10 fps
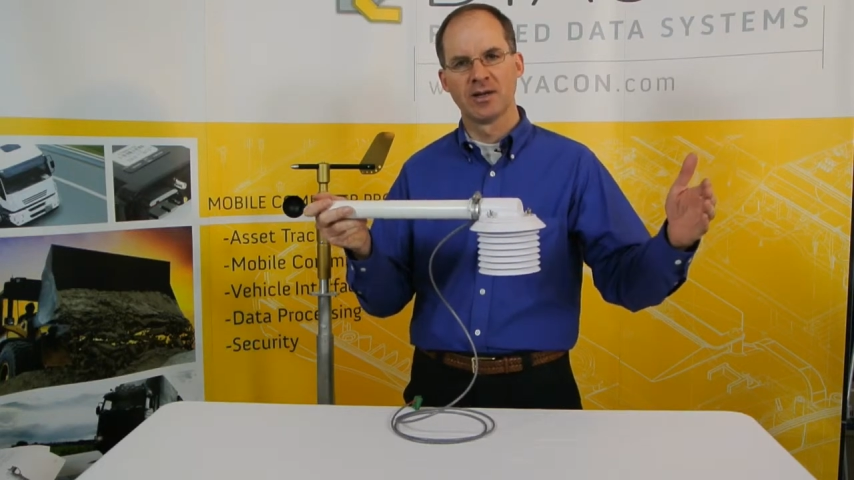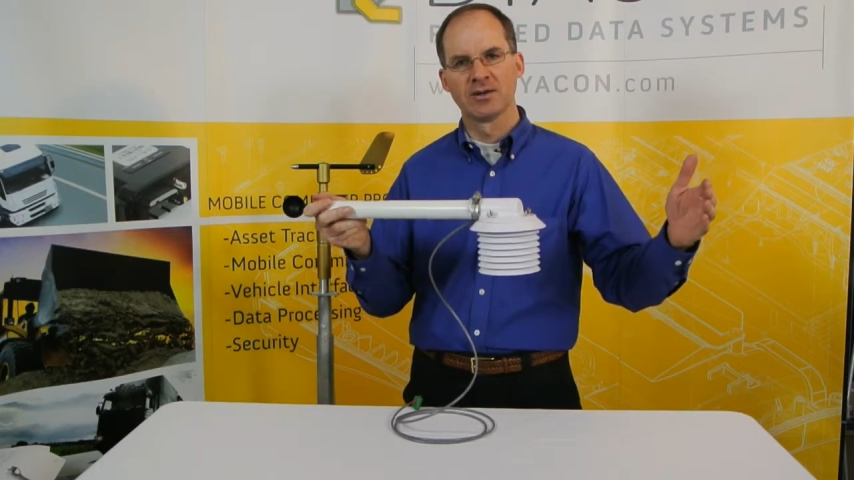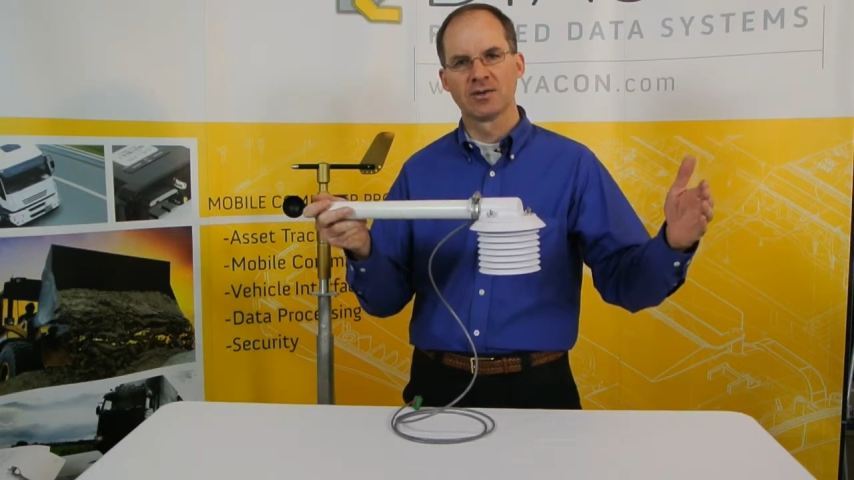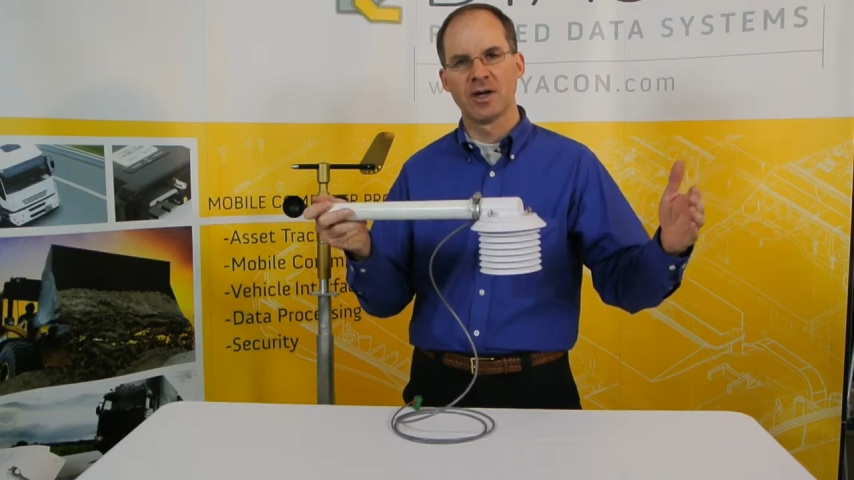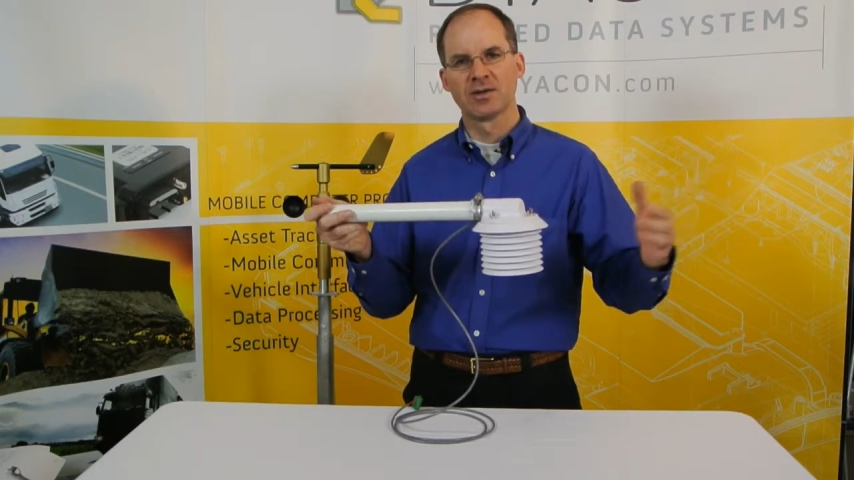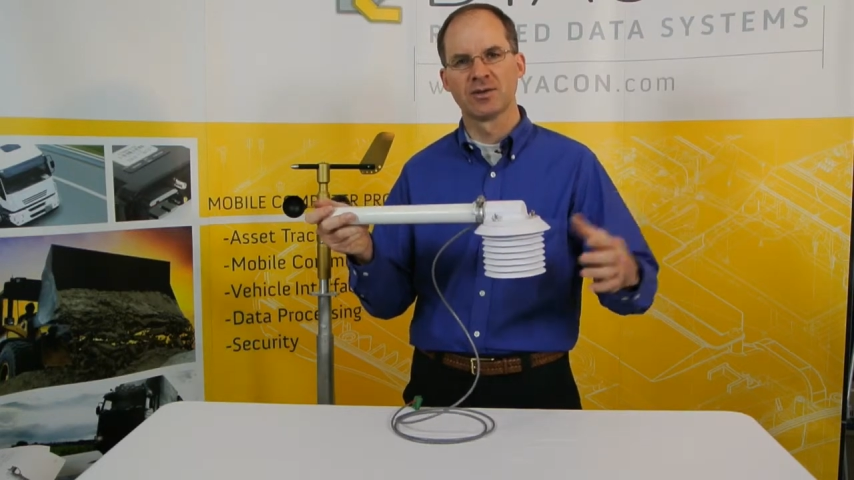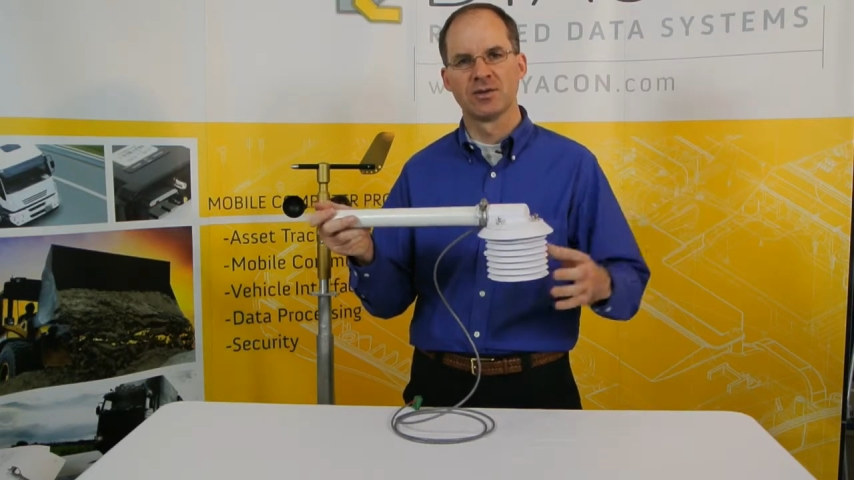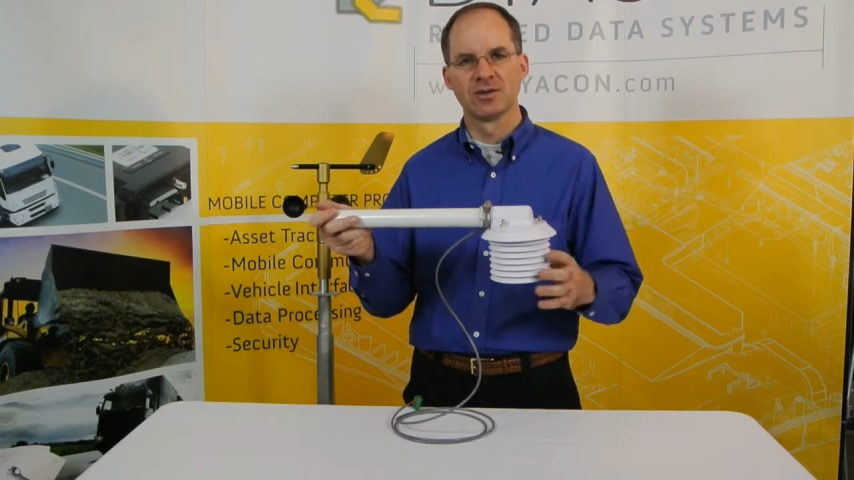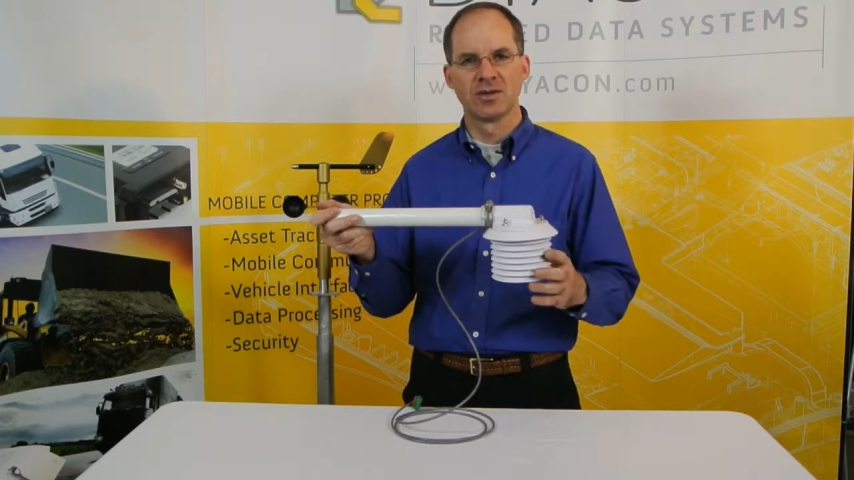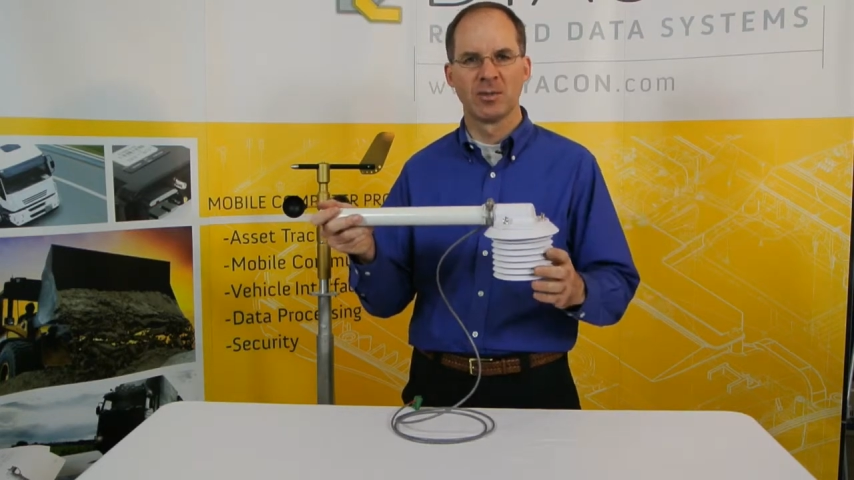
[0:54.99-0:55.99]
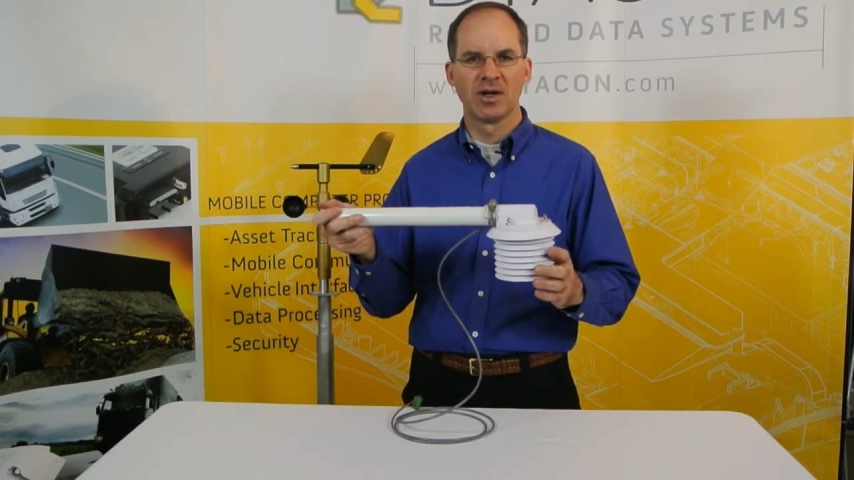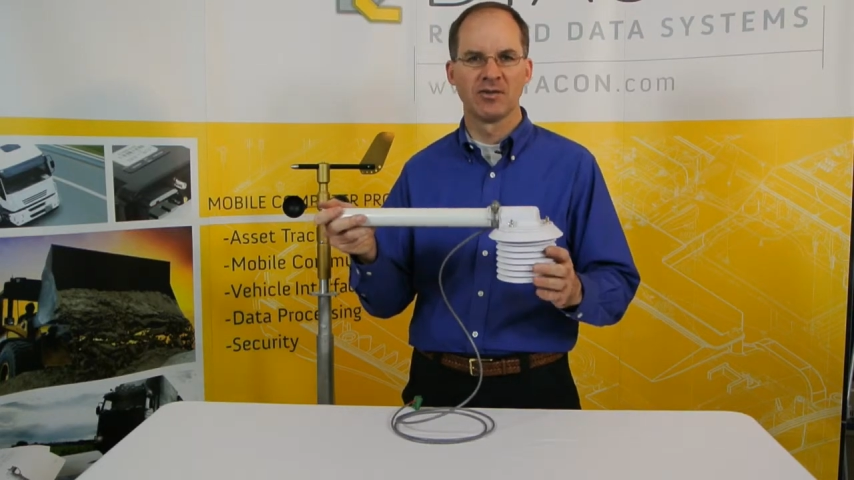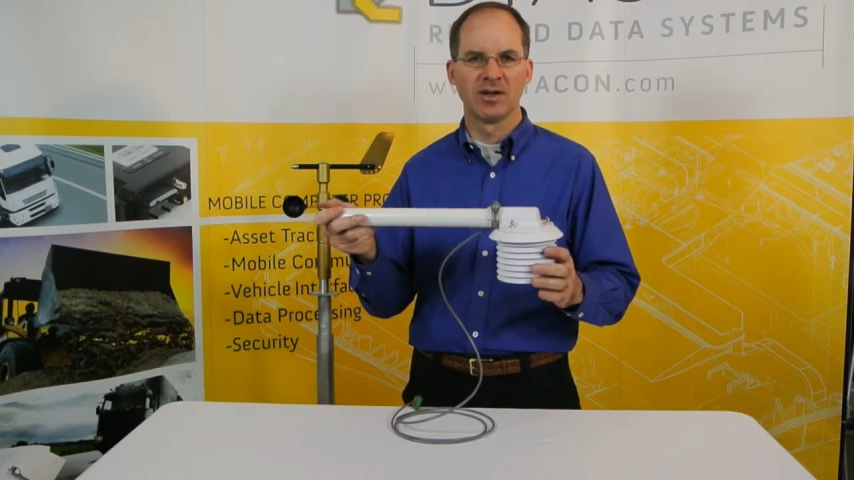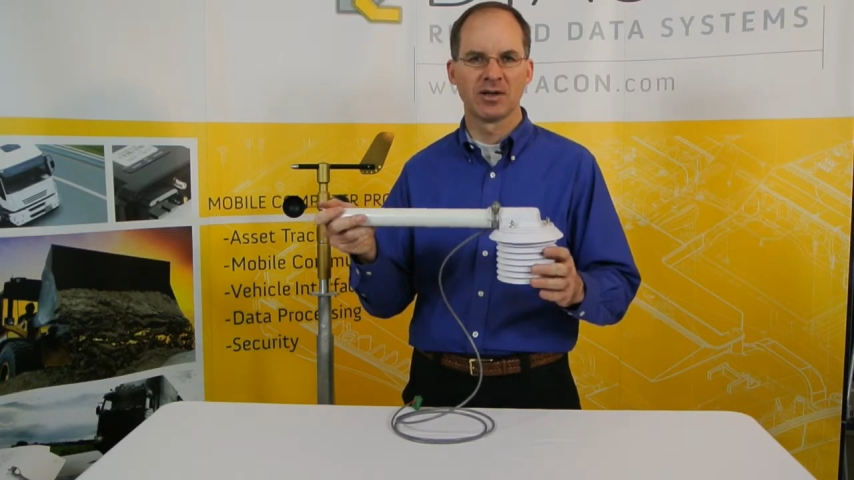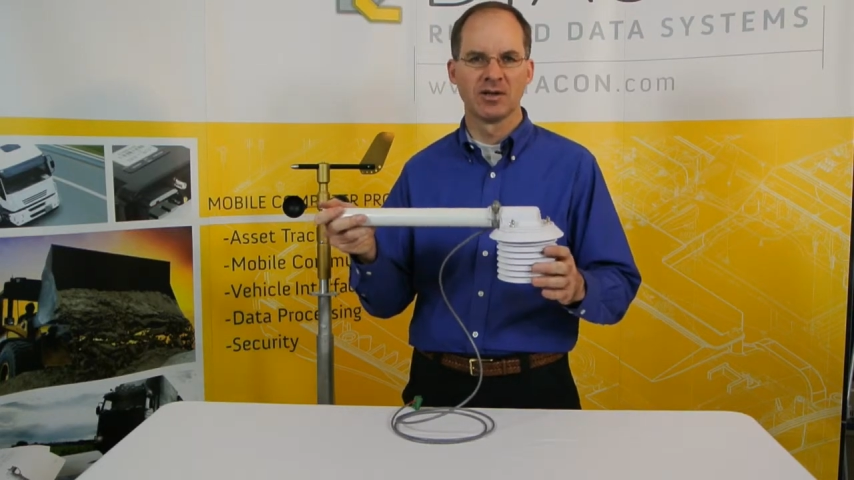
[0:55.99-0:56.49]
any structures that may
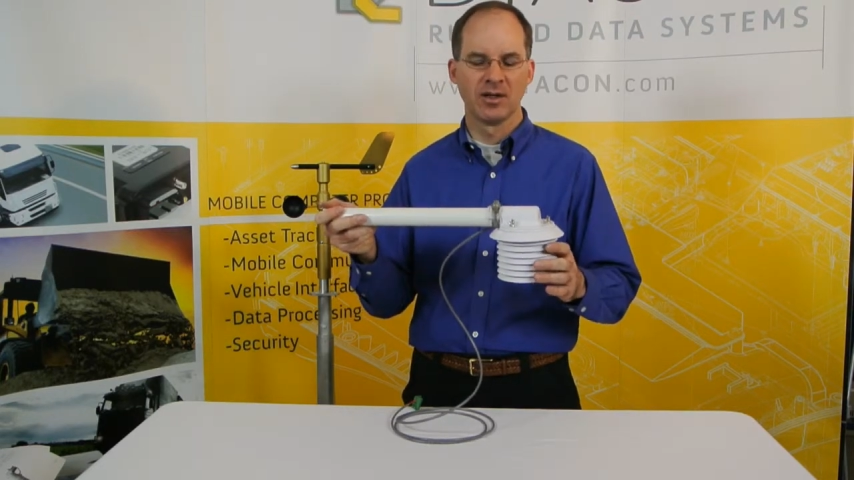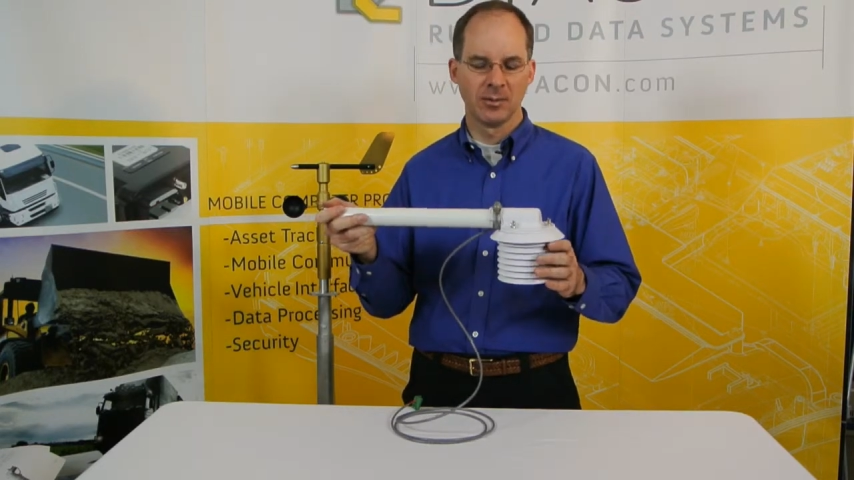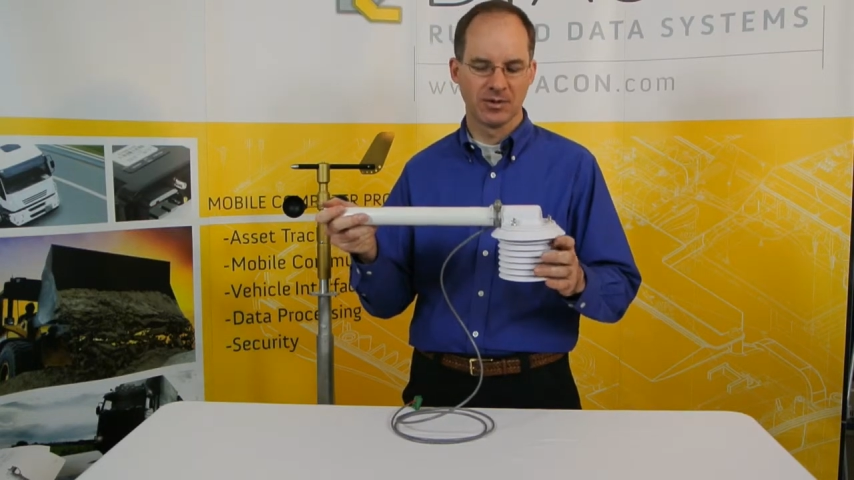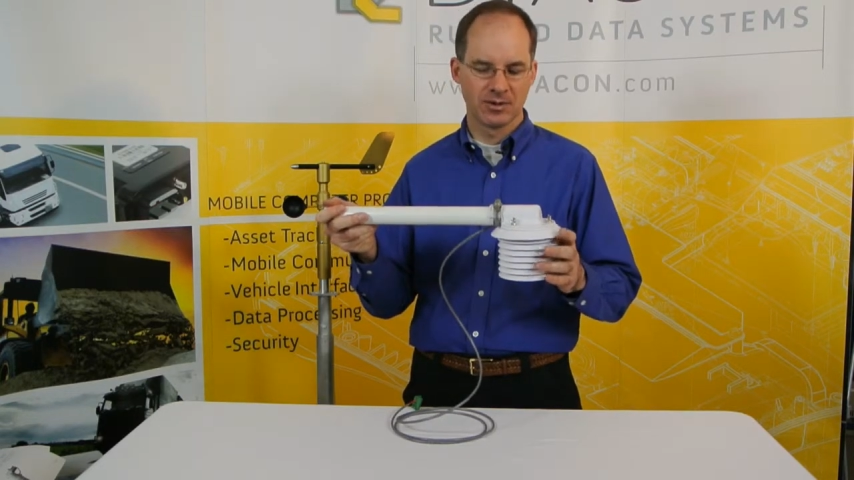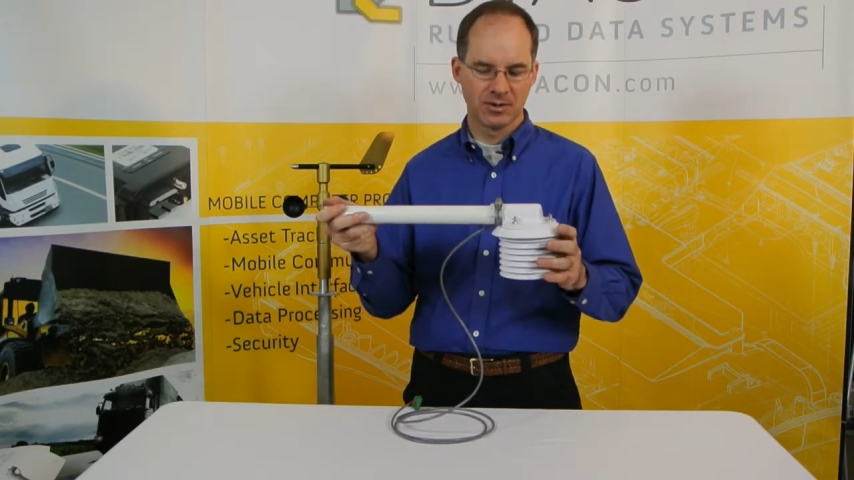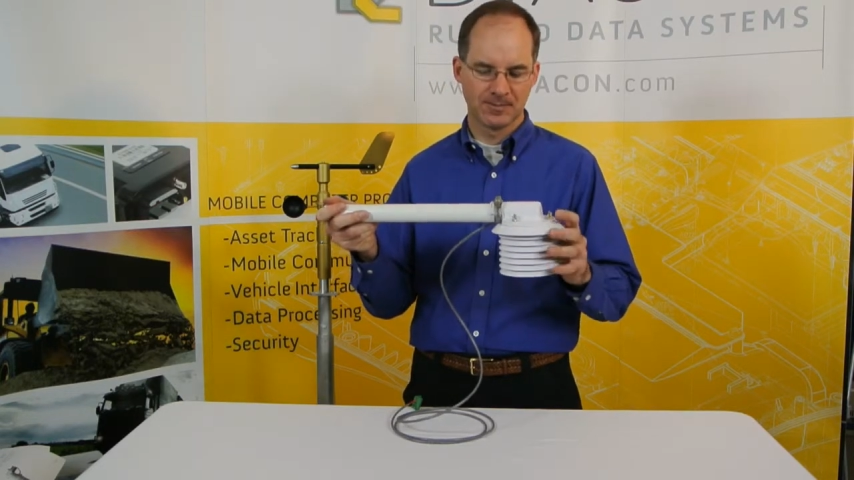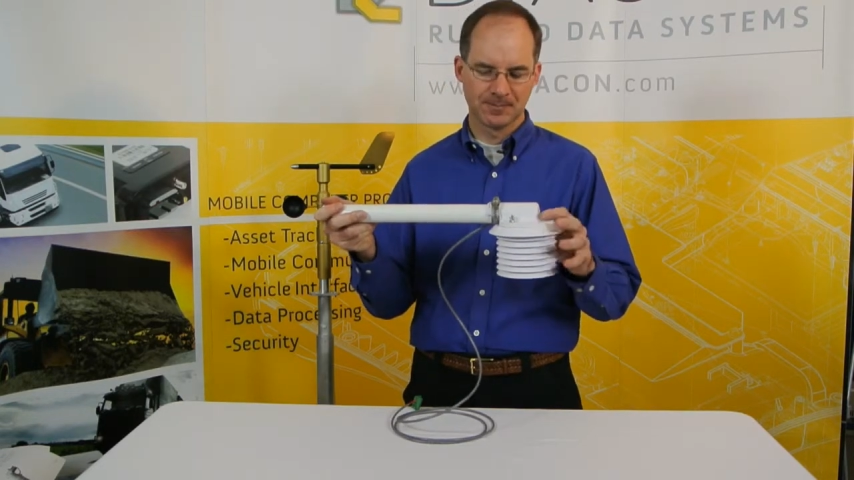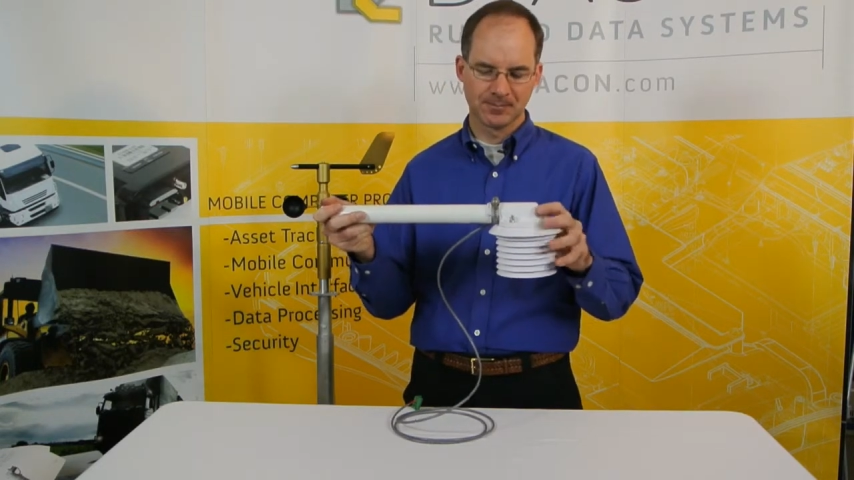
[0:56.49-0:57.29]
affect the temperature.